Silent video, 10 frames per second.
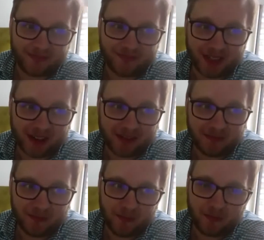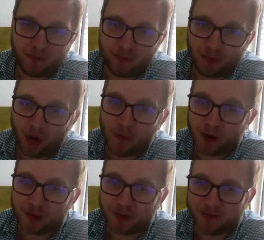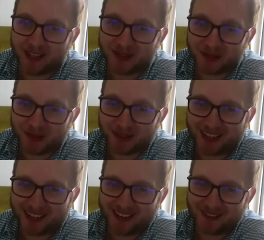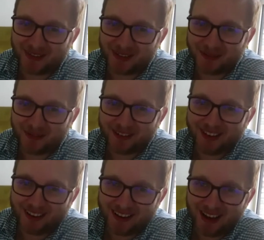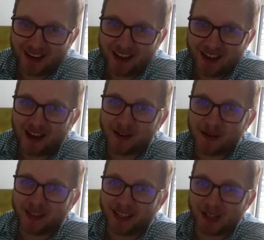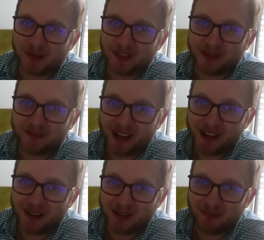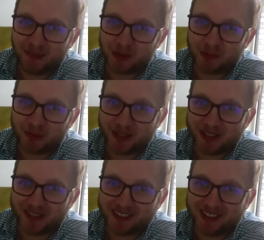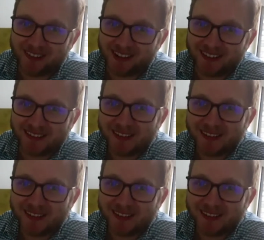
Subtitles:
you know, role models, mentors, that kind of stuff, and how you engage with them. I know there's multiple questions in there again.